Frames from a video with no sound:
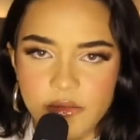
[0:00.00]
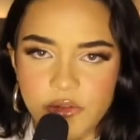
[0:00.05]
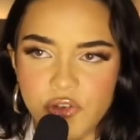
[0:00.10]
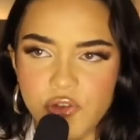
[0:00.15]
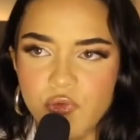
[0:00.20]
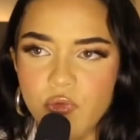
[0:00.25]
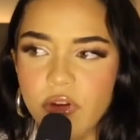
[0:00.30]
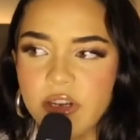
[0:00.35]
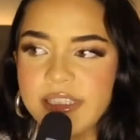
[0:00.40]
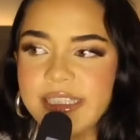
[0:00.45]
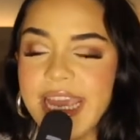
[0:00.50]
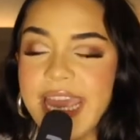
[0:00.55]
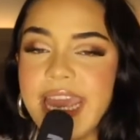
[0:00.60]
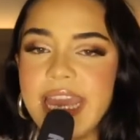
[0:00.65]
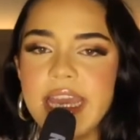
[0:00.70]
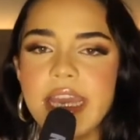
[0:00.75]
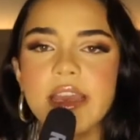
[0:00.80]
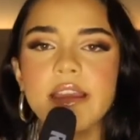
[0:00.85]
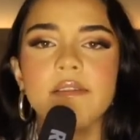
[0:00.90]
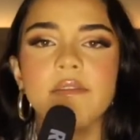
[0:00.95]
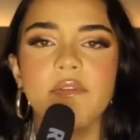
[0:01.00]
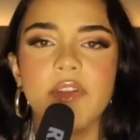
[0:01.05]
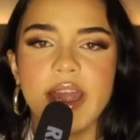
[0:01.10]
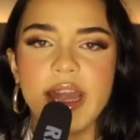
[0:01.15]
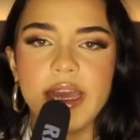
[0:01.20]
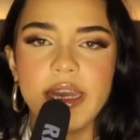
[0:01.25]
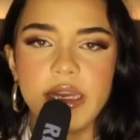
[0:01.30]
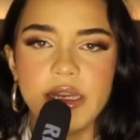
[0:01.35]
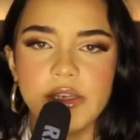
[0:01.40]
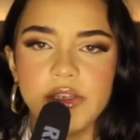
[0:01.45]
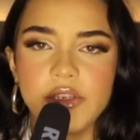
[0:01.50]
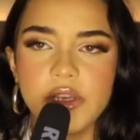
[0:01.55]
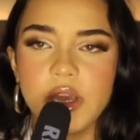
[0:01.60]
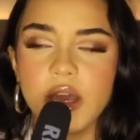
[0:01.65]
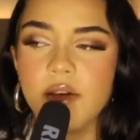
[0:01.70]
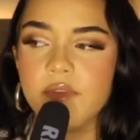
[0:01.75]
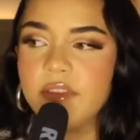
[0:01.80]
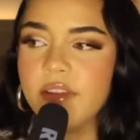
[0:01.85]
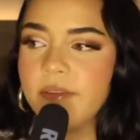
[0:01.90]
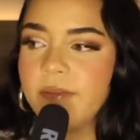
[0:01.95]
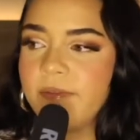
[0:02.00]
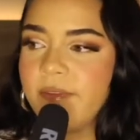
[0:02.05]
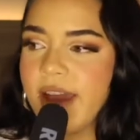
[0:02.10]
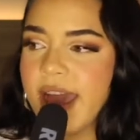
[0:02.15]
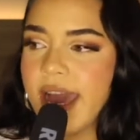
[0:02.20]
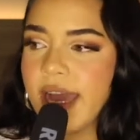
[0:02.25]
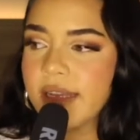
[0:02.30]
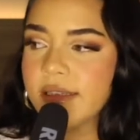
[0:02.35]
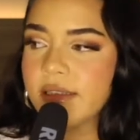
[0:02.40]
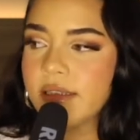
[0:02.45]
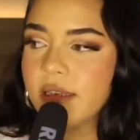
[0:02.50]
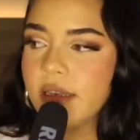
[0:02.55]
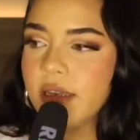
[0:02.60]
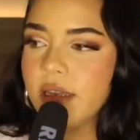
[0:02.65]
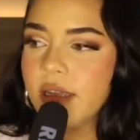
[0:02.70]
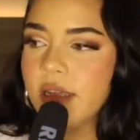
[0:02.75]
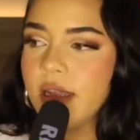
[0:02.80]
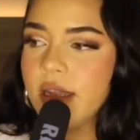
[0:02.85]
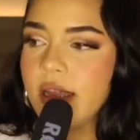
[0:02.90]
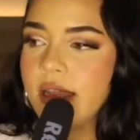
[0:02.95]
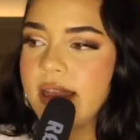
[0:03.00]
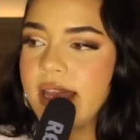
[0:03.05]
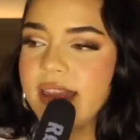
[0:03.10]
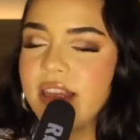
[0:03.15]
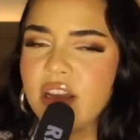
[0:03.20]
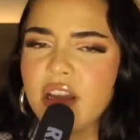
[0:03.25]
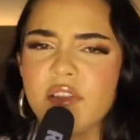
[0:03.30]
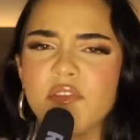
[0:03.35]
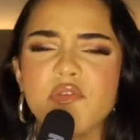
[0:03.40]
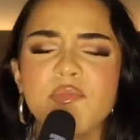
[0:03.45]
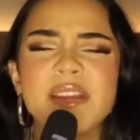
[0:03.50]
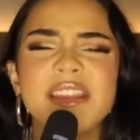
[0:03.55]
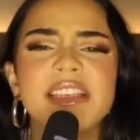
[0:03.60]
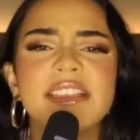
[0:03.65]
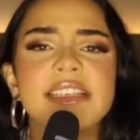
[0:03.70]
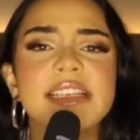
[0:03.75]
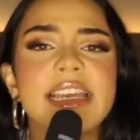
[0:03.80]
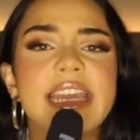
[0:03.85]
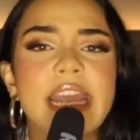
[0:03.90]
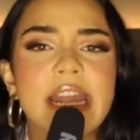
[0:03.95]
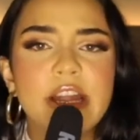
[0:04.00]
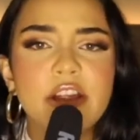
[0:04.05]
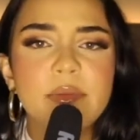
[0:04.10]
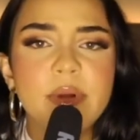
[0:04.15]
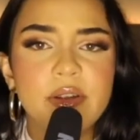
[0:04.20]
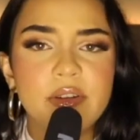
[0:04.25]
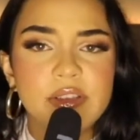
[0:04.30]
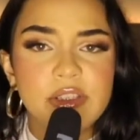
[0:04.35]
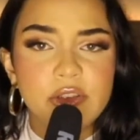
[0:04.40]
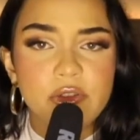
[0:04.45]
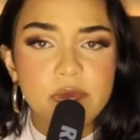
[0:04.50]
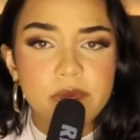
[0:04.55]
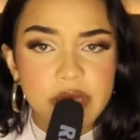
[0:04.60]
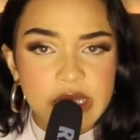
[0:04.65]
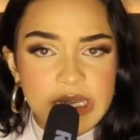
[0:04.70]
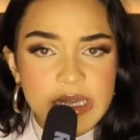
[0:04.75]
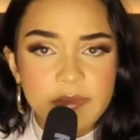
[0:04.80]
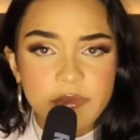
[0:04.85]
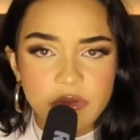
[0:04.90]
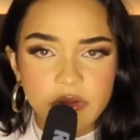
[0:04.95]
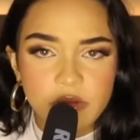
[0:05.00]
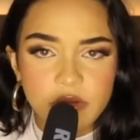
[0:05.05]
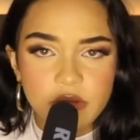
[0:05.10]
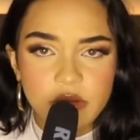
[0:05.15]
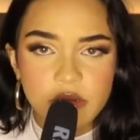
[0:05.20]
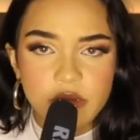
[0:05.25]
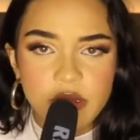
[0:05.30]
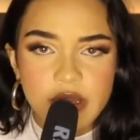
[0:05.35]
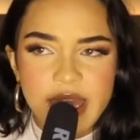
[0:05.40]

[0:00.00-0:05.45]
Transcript: You are taking advantage of the fact that the government doesn't care about its own people.